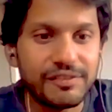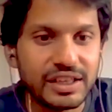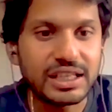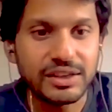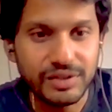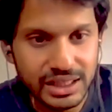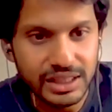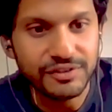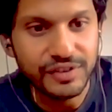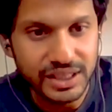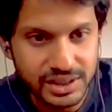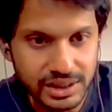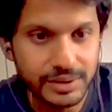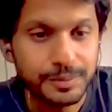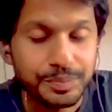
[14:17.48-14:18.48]
getting affected
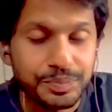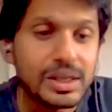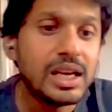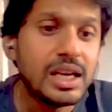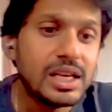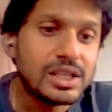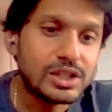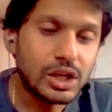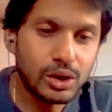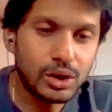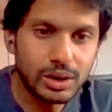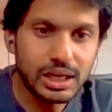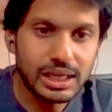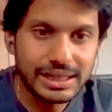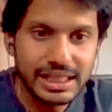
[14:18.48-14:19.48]
with infection.
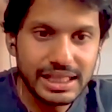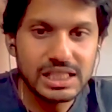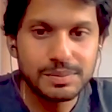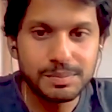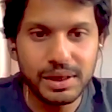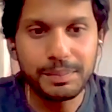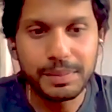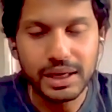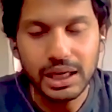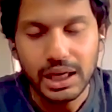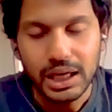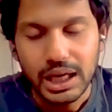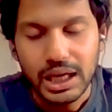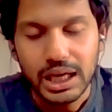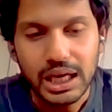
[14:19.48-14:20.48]
So these
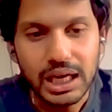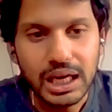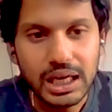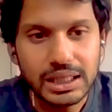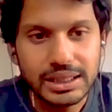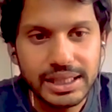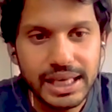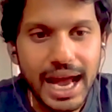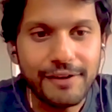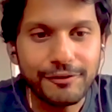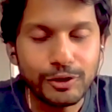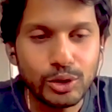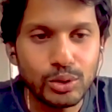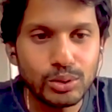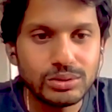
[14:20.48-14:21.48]
people,
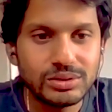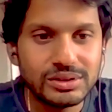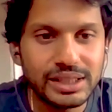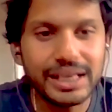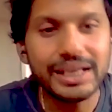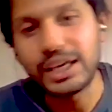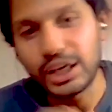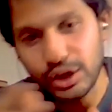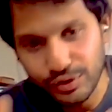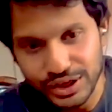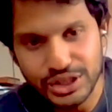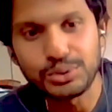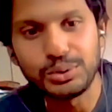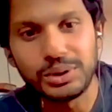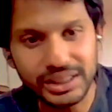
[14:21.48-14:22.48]
they have to
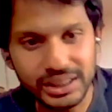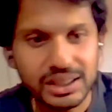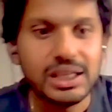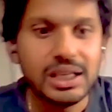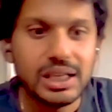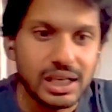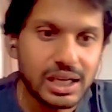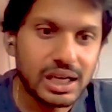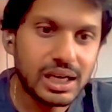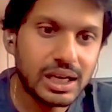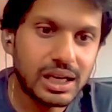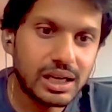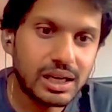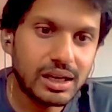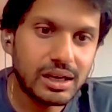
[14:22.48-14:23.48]
think innovatively.
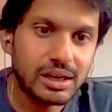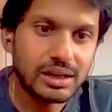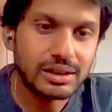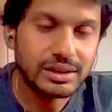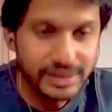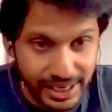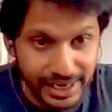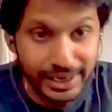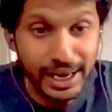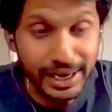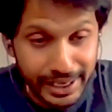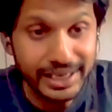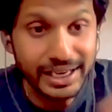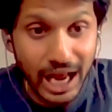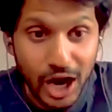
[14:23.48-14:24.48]

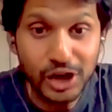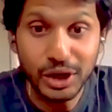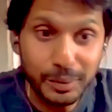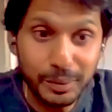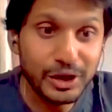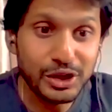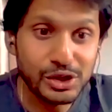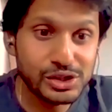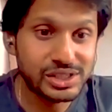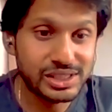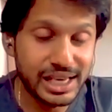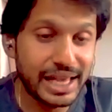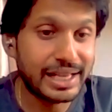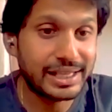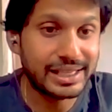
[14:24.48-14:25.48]
They're again
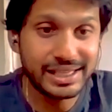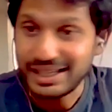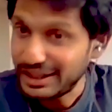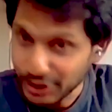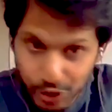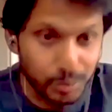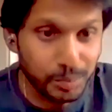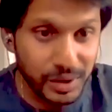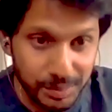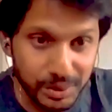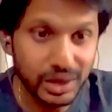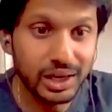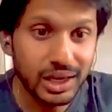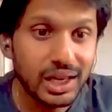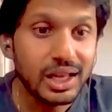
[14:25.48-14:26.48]
entrepreneurs like
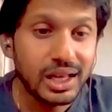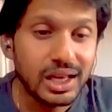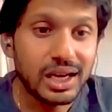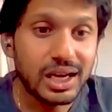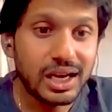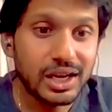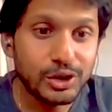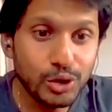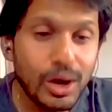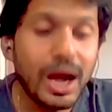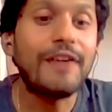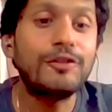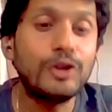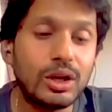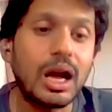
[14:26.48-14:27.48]
you people.
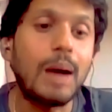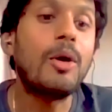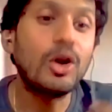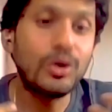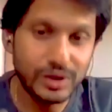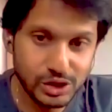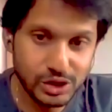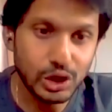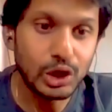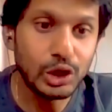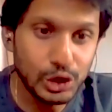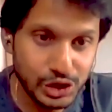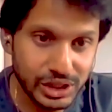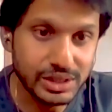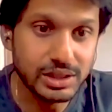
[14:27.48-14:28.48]
You have to come out
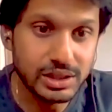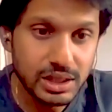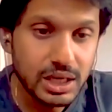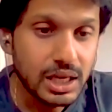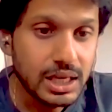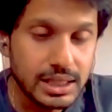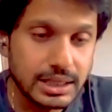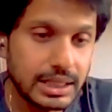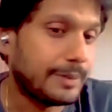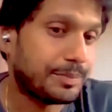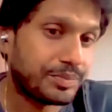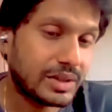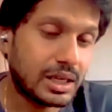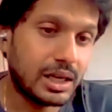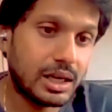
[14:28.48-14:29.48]
with solutions.
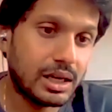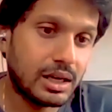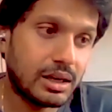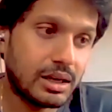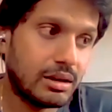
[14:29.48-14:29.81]
See,